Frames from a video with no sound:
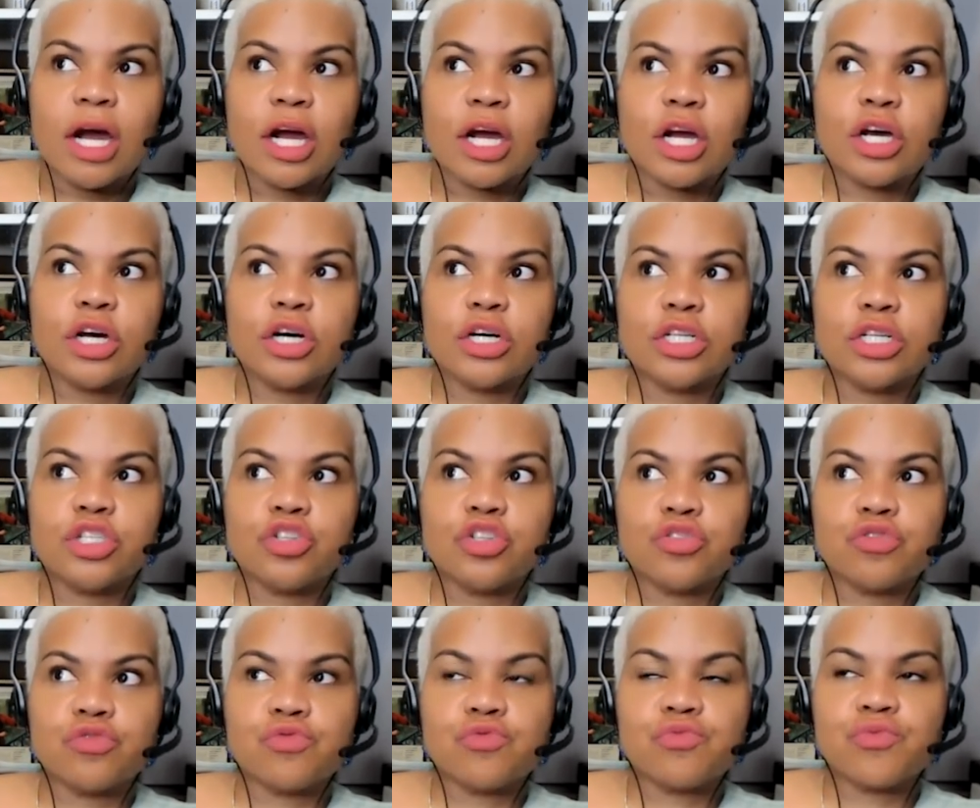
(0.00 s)
could
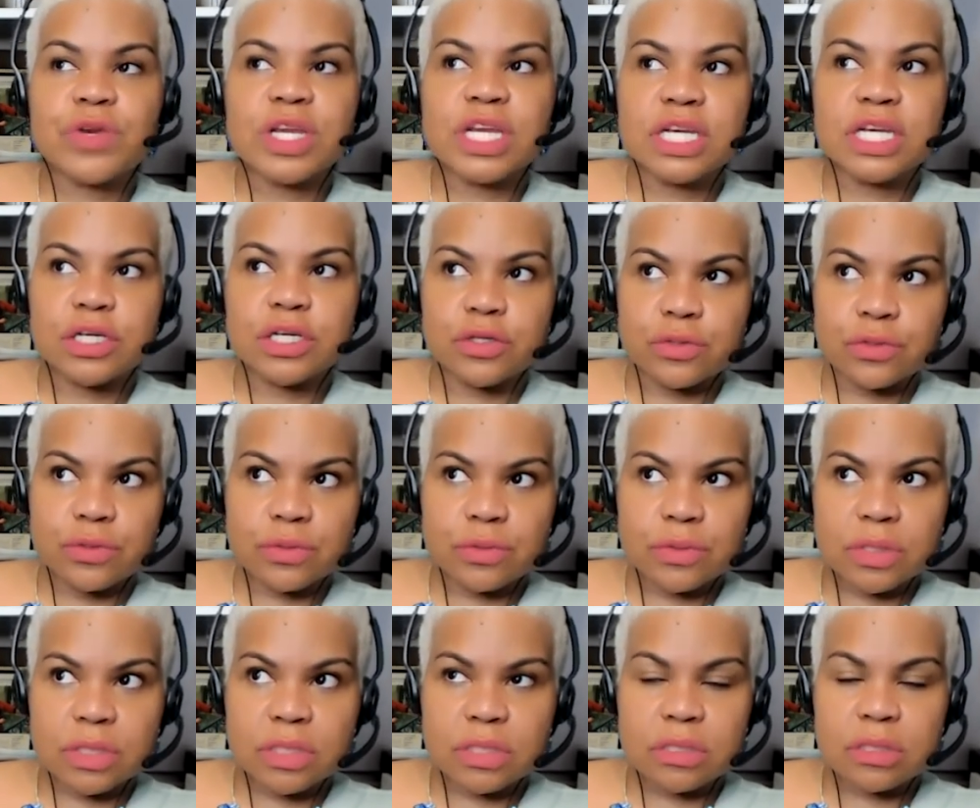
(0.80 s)
you
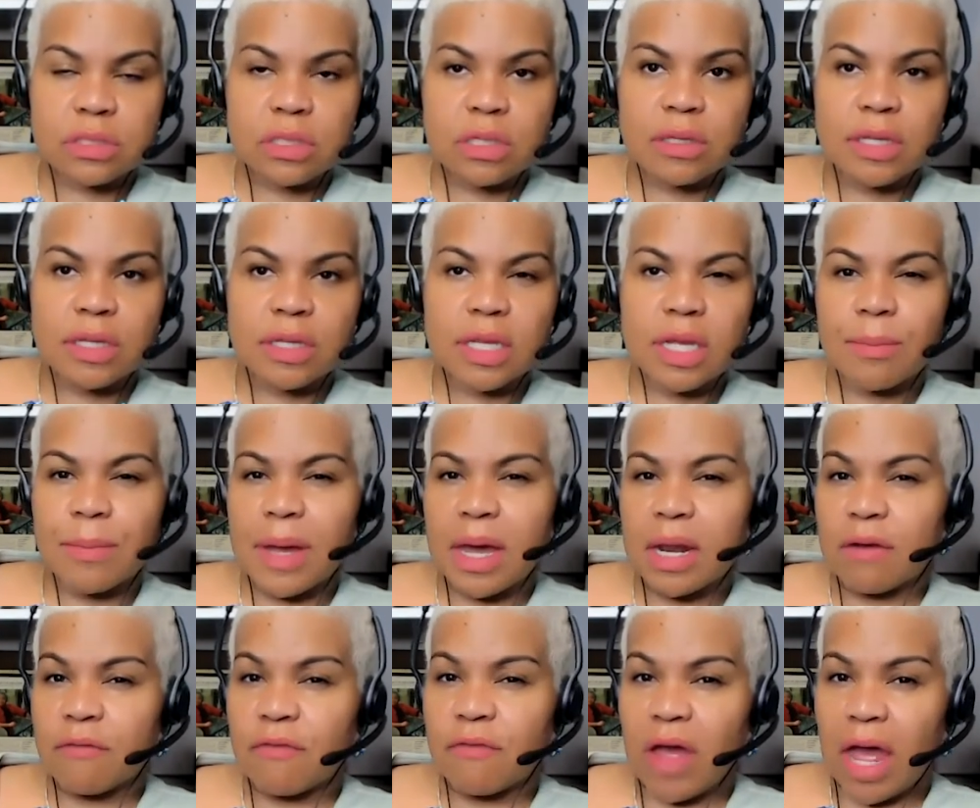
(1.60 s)
reduce the
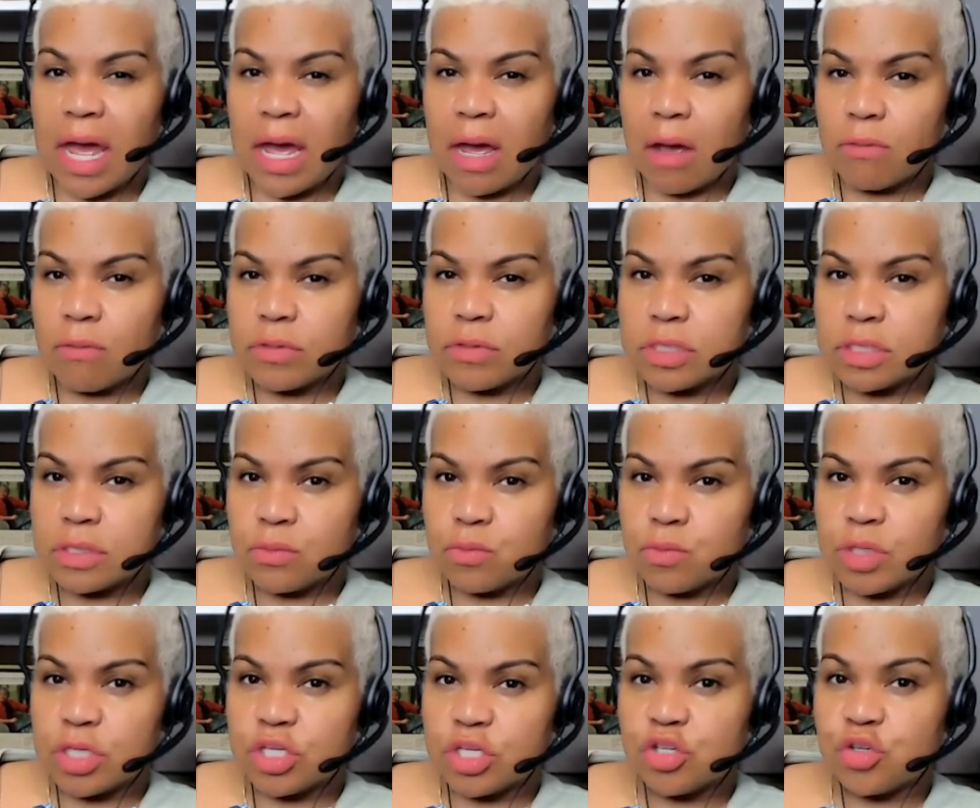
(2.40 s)
amount of hours
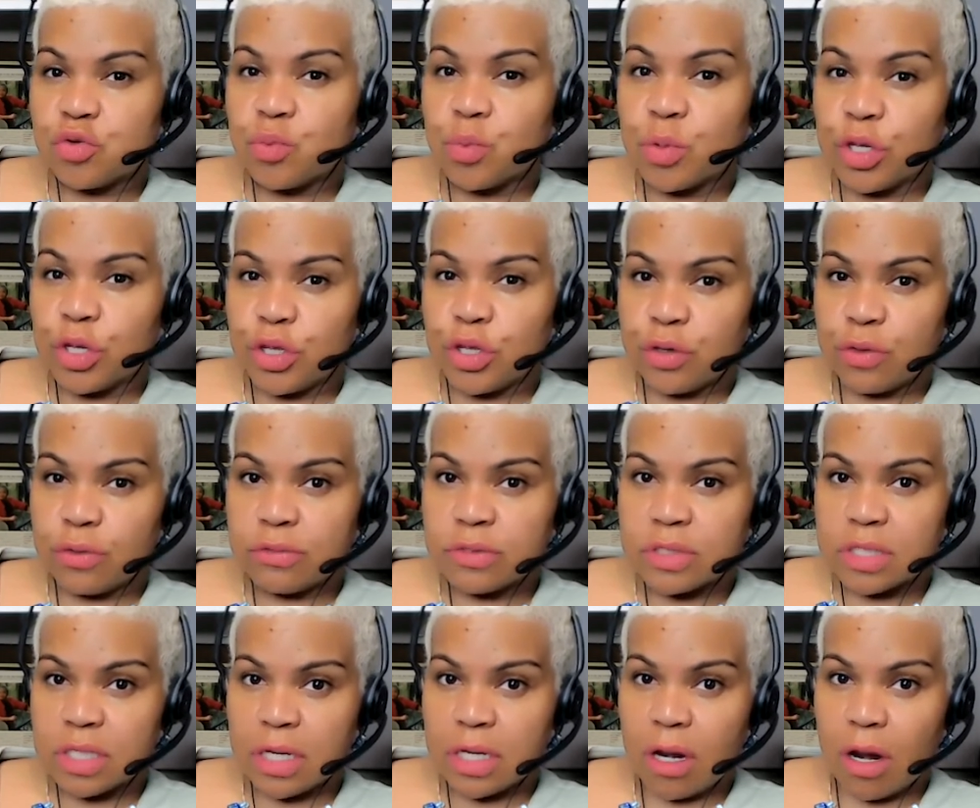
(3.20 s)
in which you were
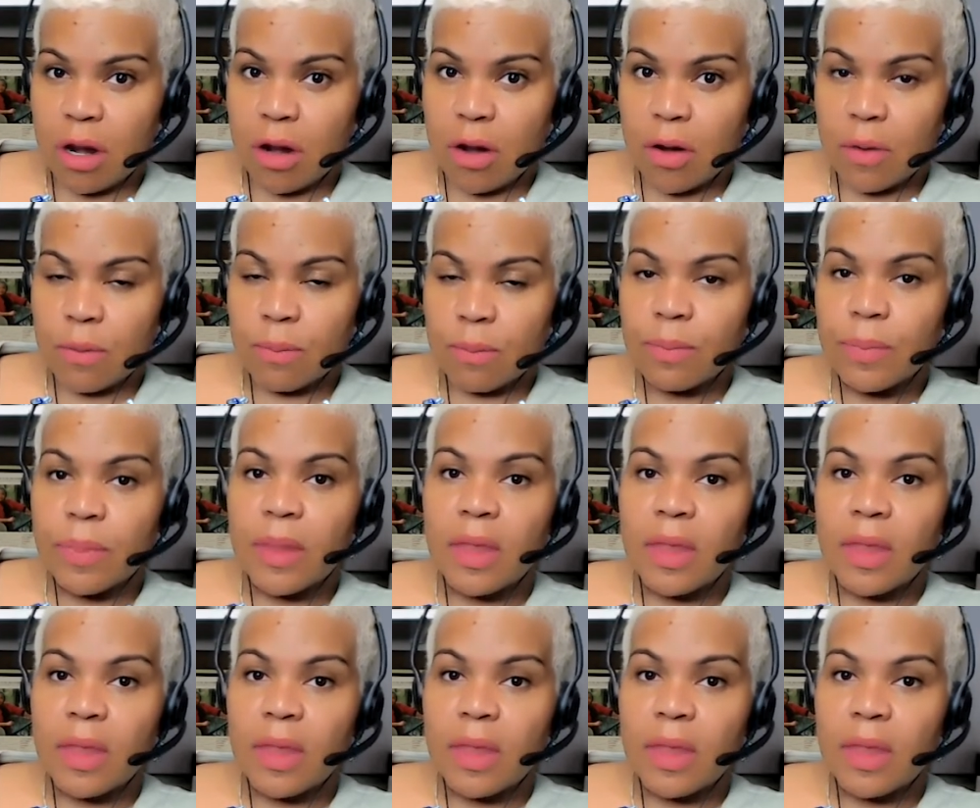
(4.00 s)
using her